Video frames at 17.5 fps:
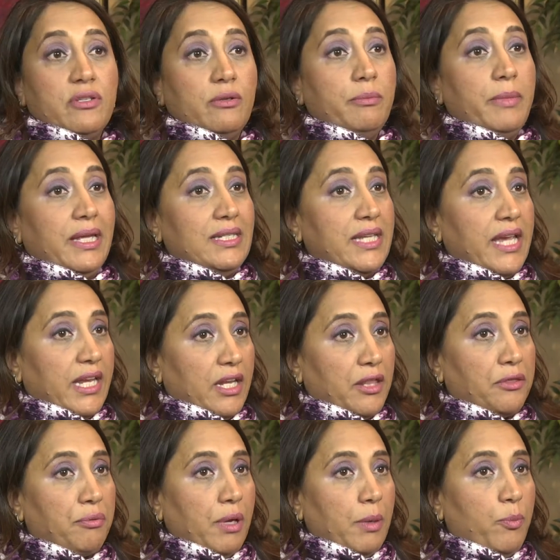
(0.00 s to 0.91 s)
to maintain
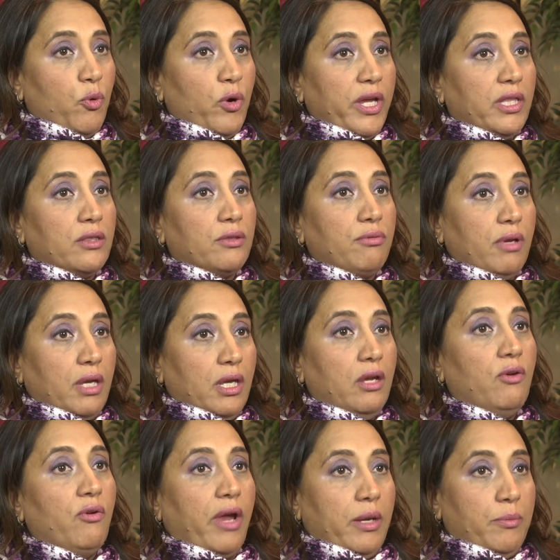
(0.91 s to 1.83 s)
a
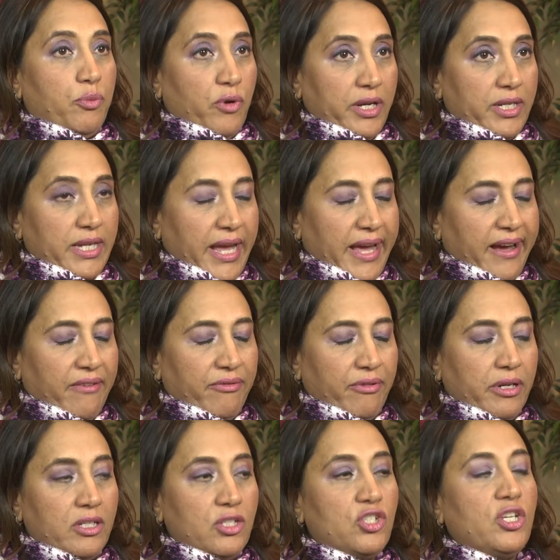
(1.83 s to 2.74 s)
3.3 grade point
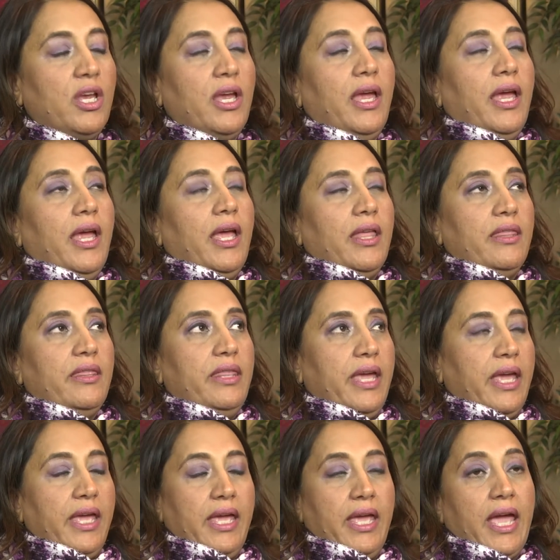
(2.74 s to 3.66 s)
average.
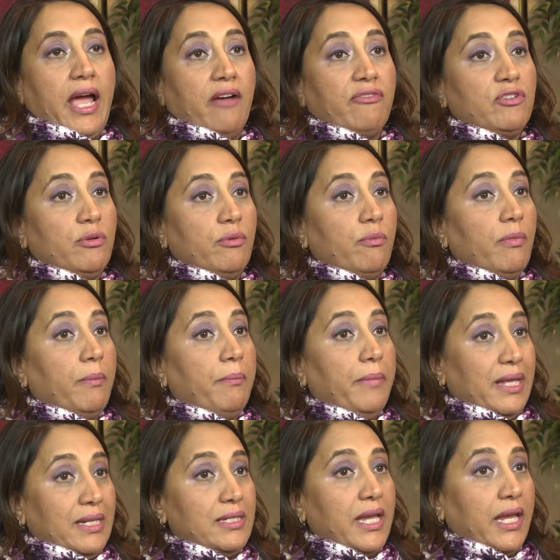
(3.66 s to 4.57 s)
They have to
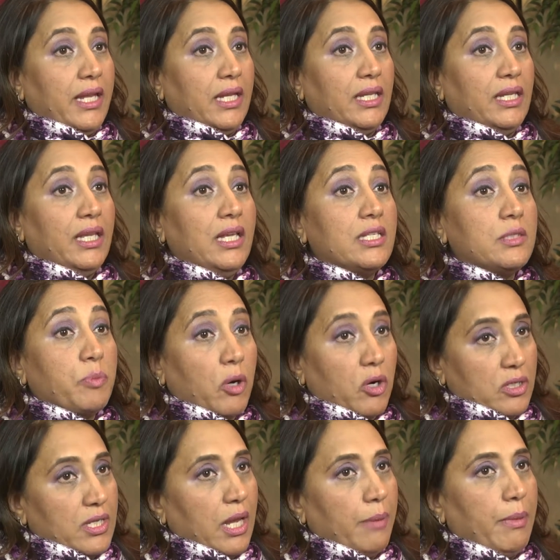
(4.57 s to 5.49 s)
maintain at least
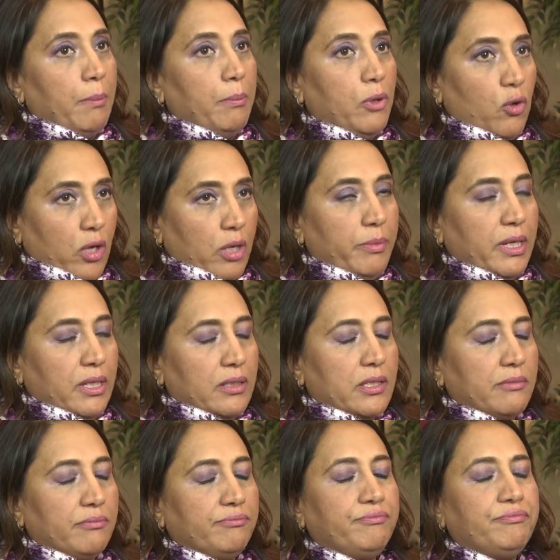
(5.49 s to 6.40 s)
part time
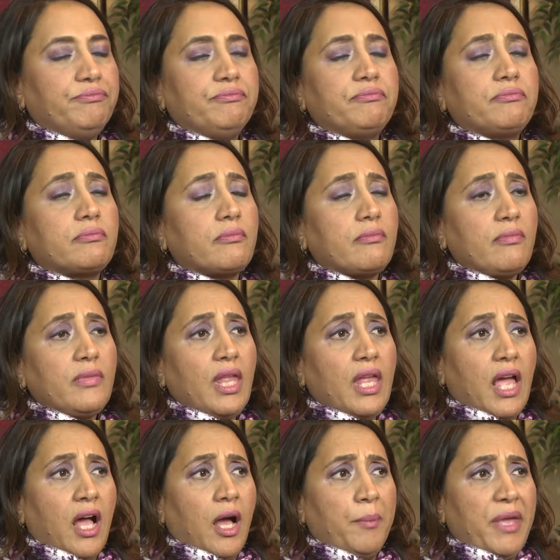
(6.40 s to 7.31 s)
employment.
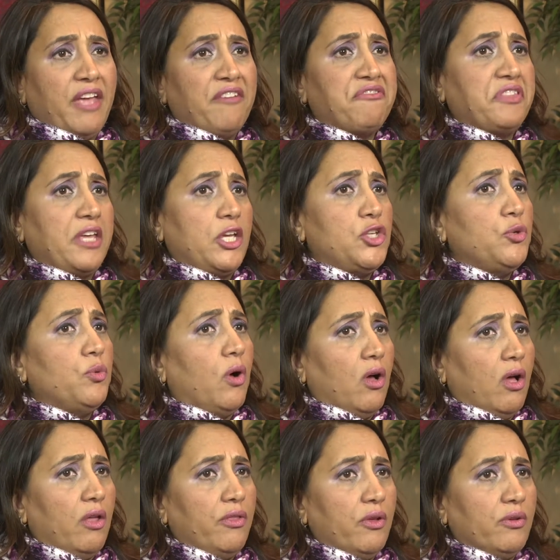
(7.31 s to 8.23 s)
Um, if they do
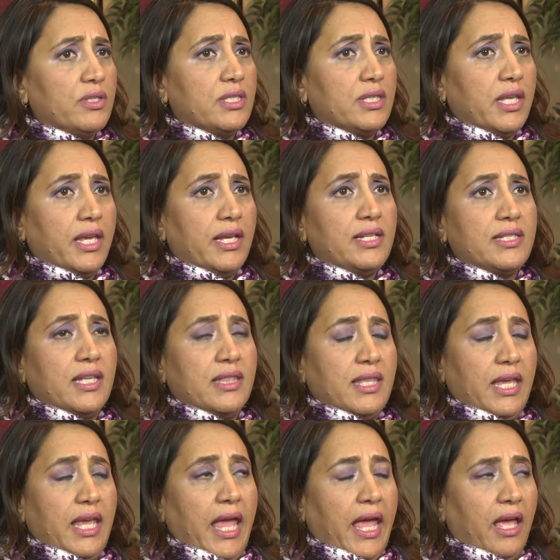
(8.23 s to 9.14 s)
all those things
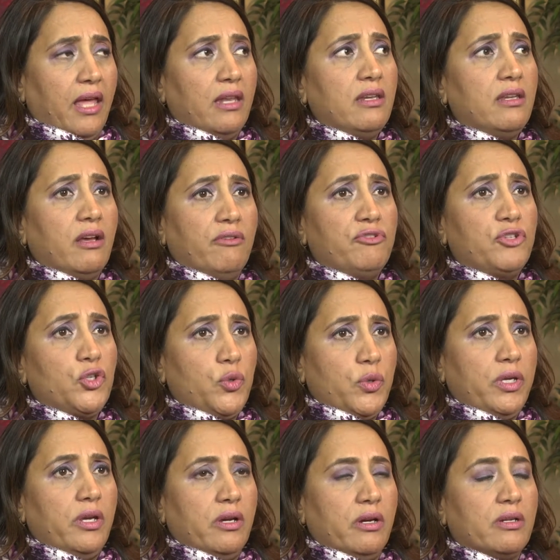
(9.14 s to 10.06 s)
at the end of
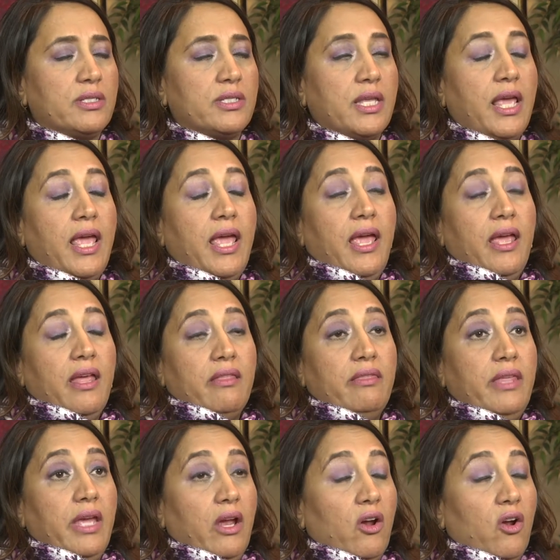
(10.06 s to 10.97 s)
two years,
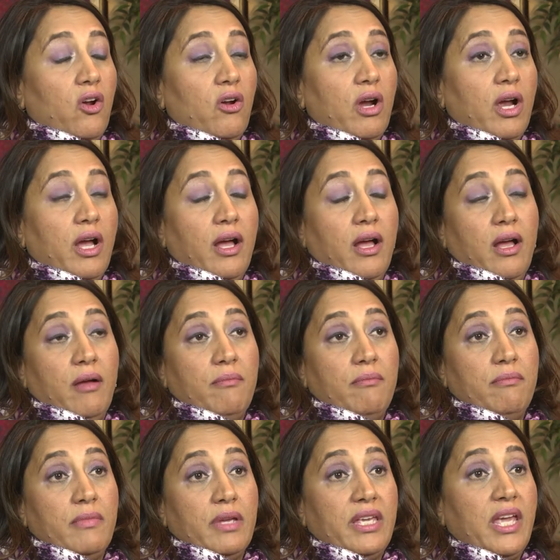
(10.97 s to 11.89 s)
they're
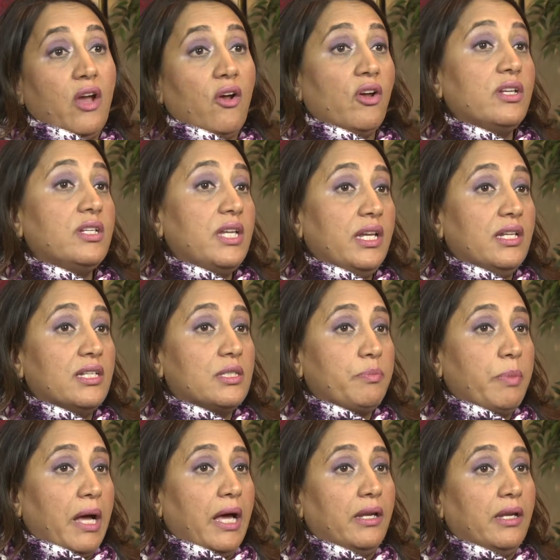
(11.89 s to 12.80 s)
um, guaranteed a
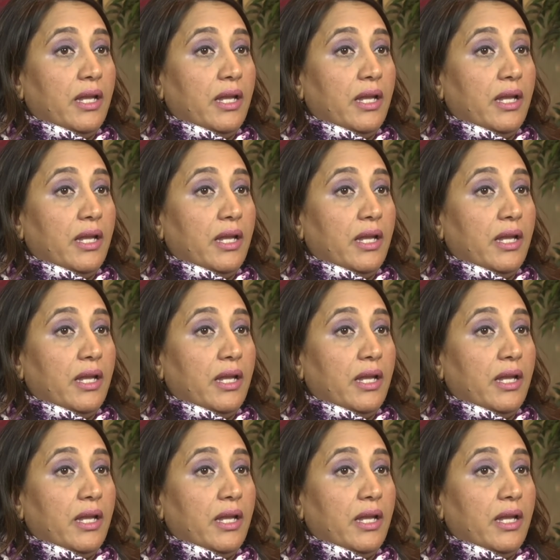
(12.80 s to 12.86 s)
spot